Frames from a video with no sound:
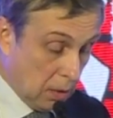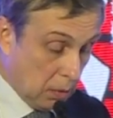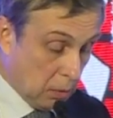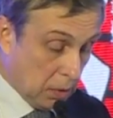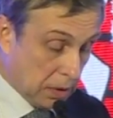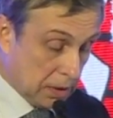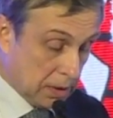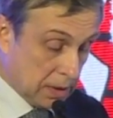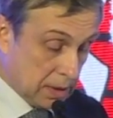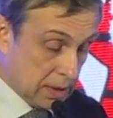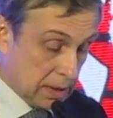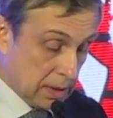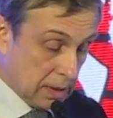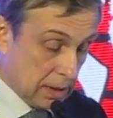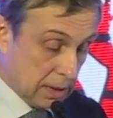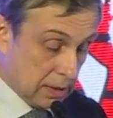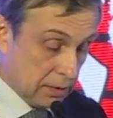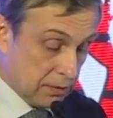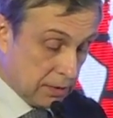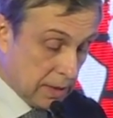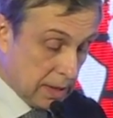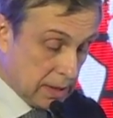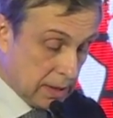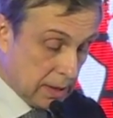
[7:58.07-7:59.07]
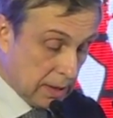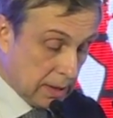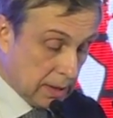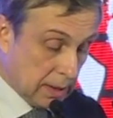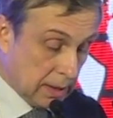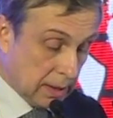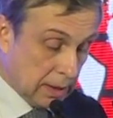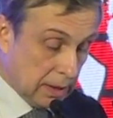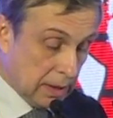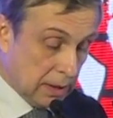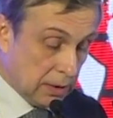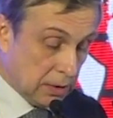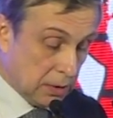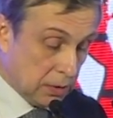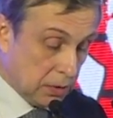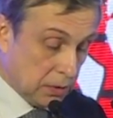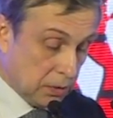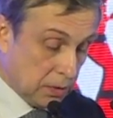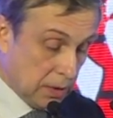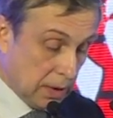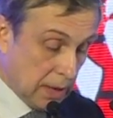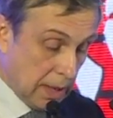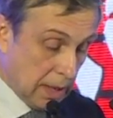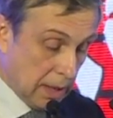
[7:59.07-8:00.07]
What is drastically needed
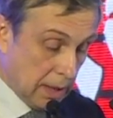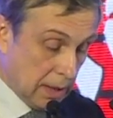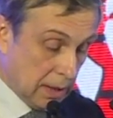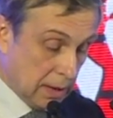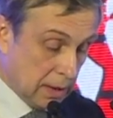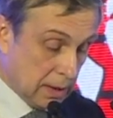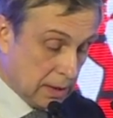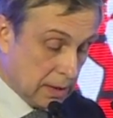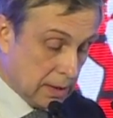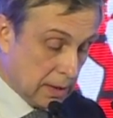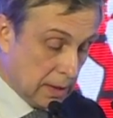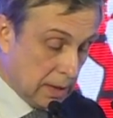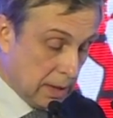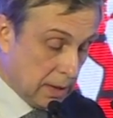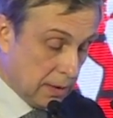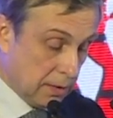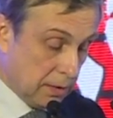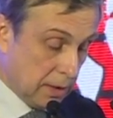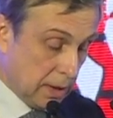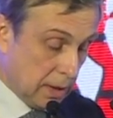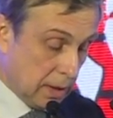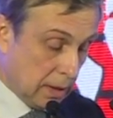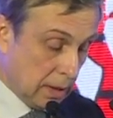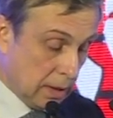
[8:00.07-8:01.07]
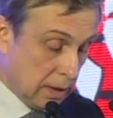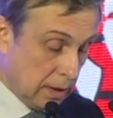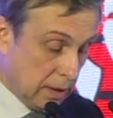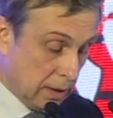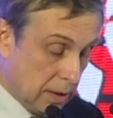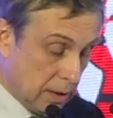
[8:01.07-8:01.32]
today is a real